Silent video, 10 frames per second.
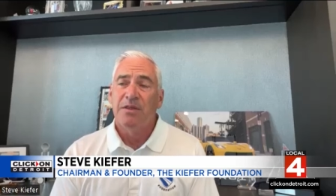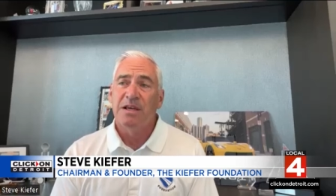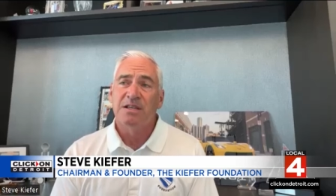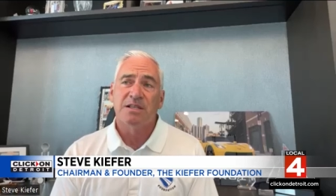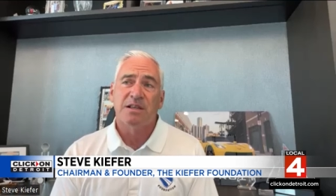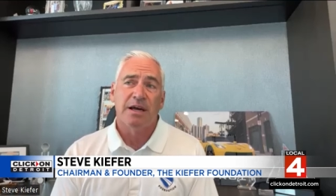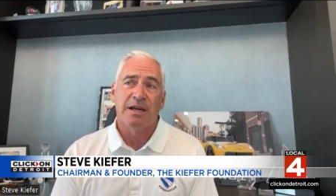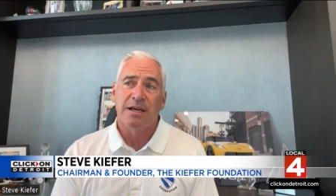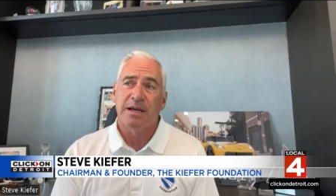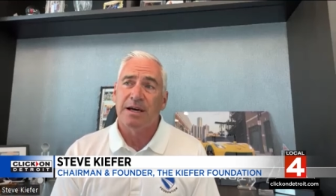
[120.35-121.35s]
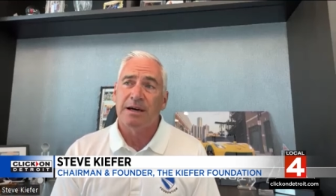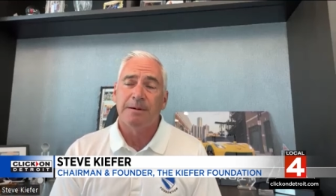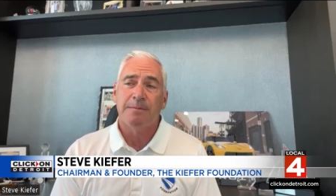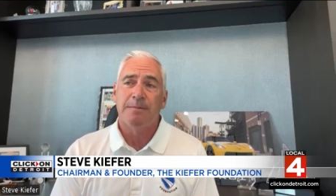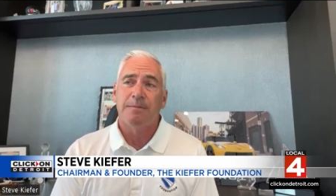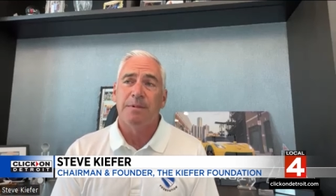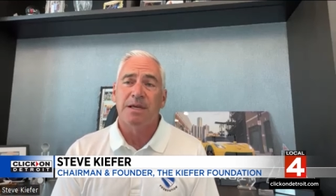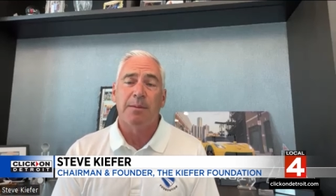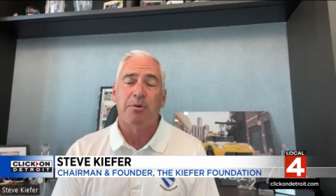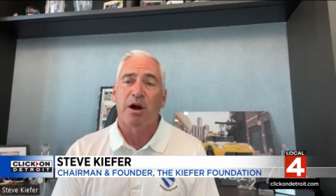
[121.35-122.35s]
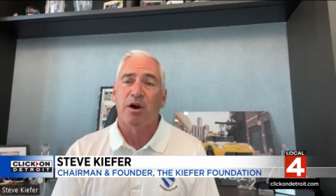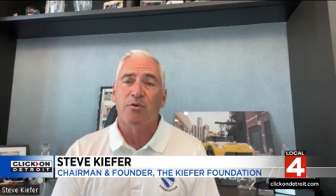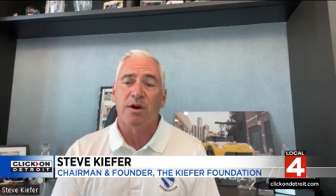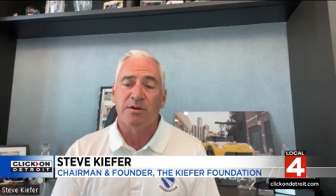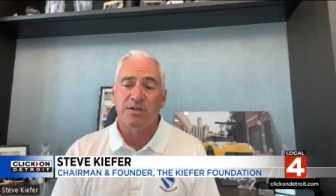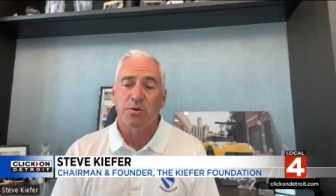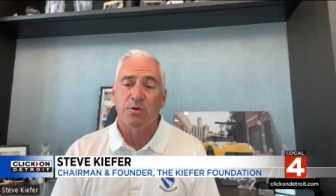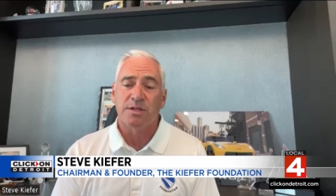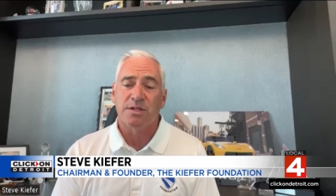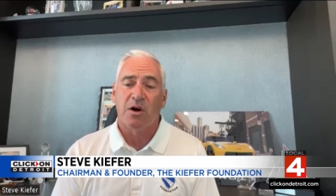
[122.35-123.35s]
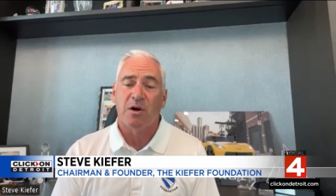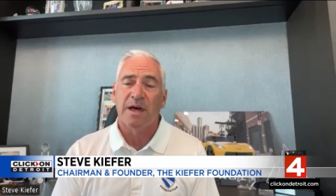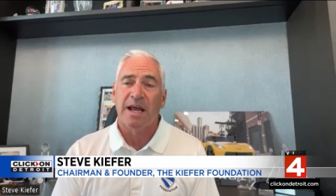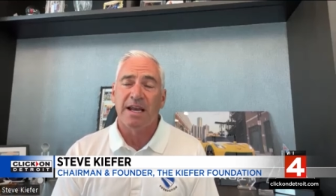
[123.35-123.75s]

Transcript: things like uh, cable guardrails that were installed on